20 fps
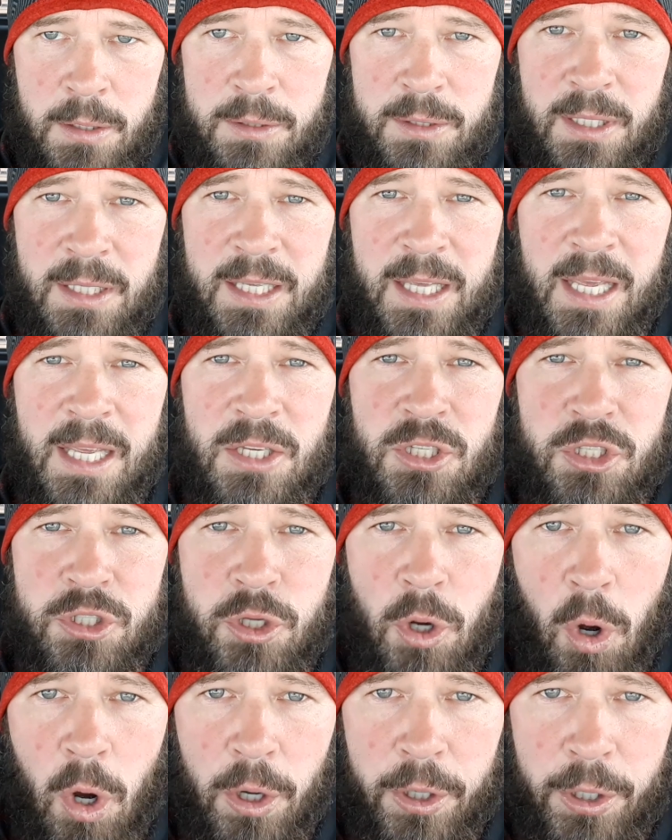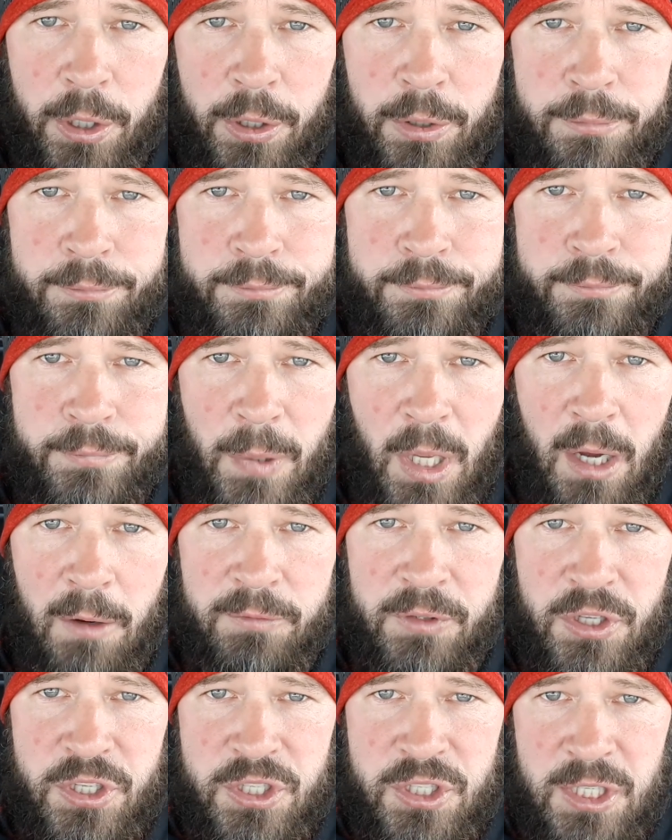the king's daughter
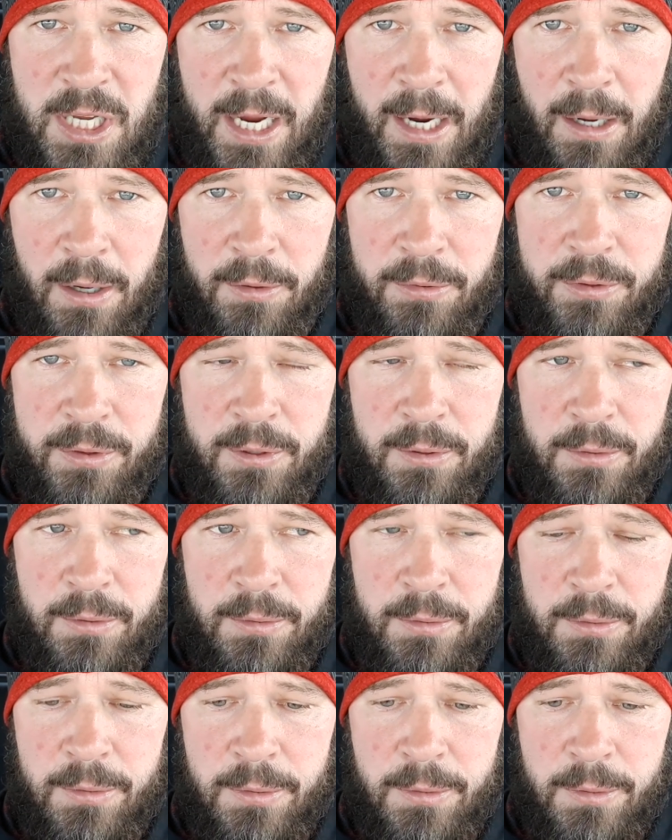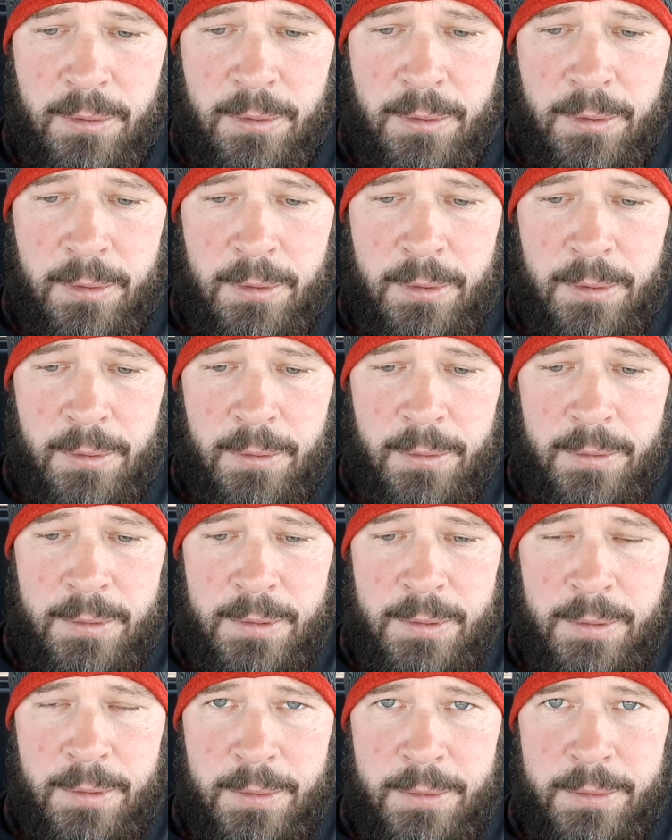of the south.
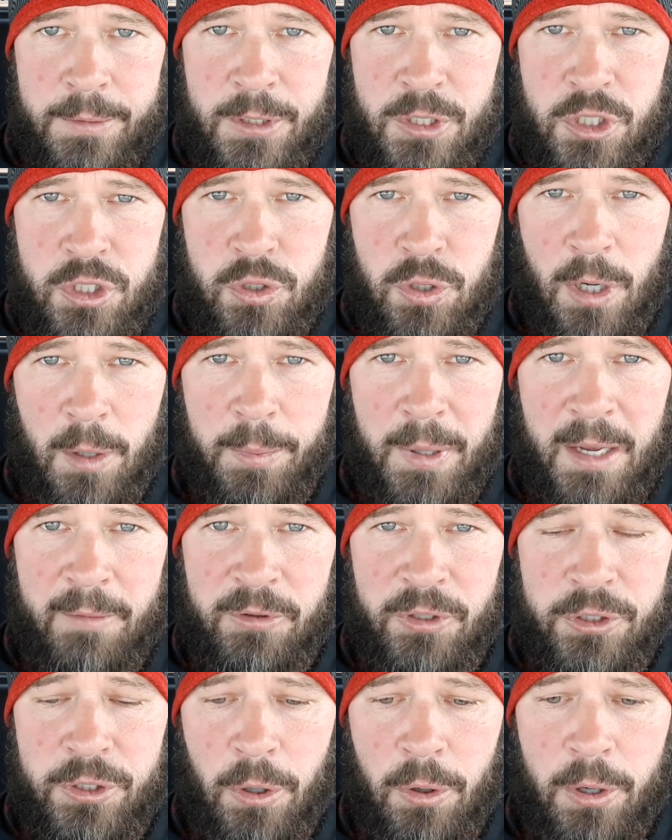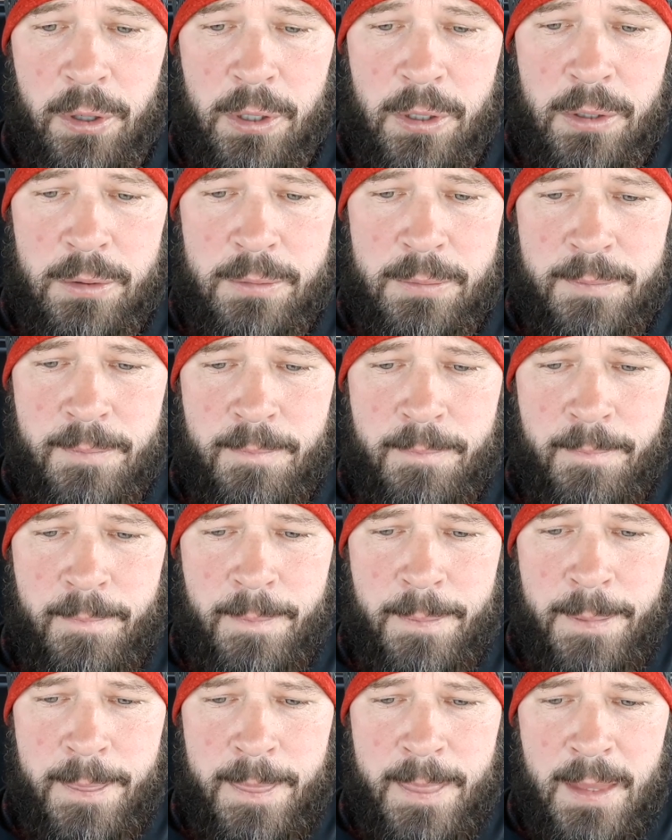Does Trump have a daughter?
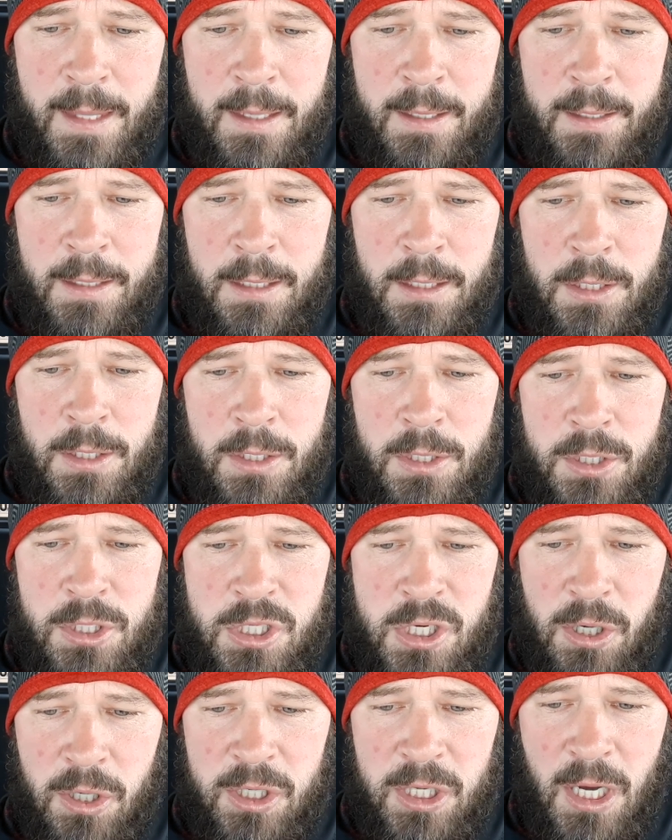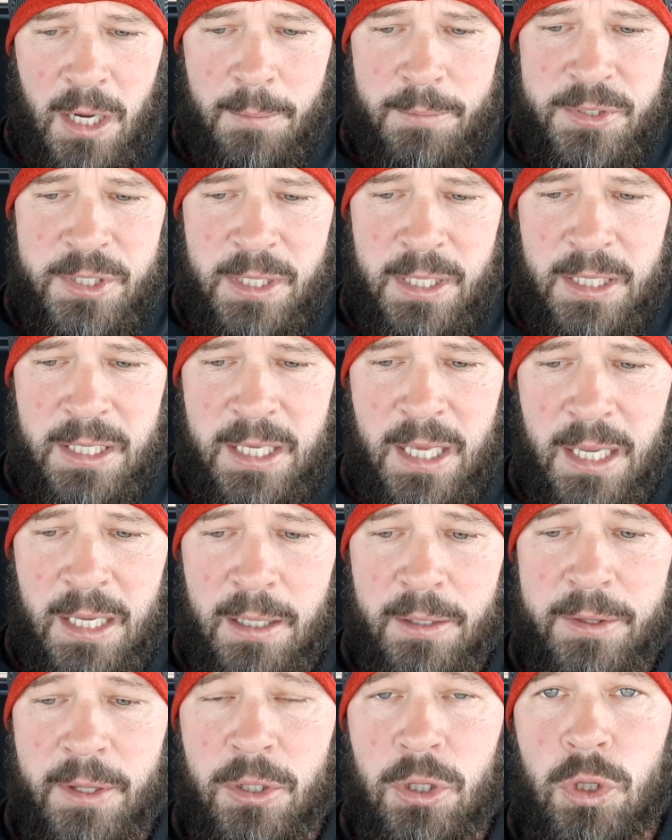Shall come to the
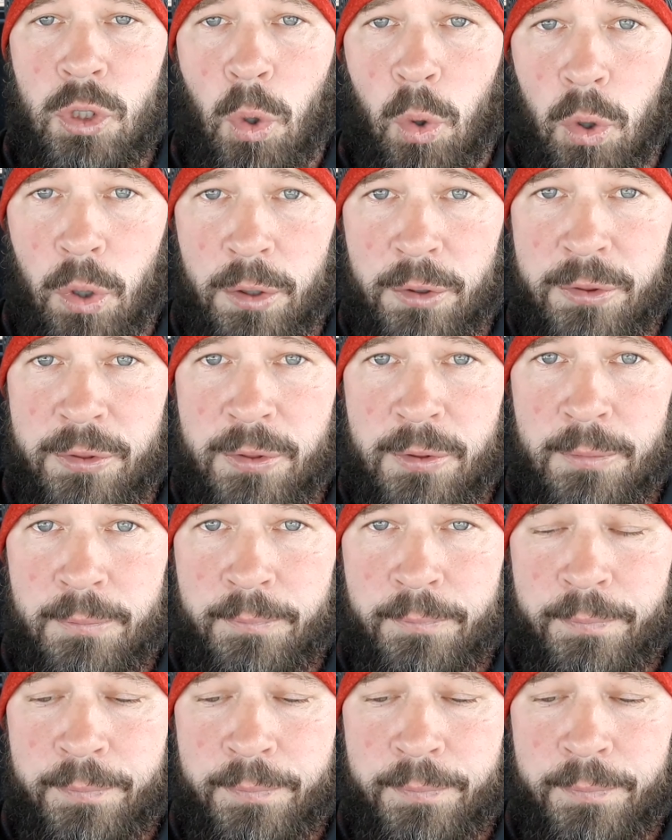king of the north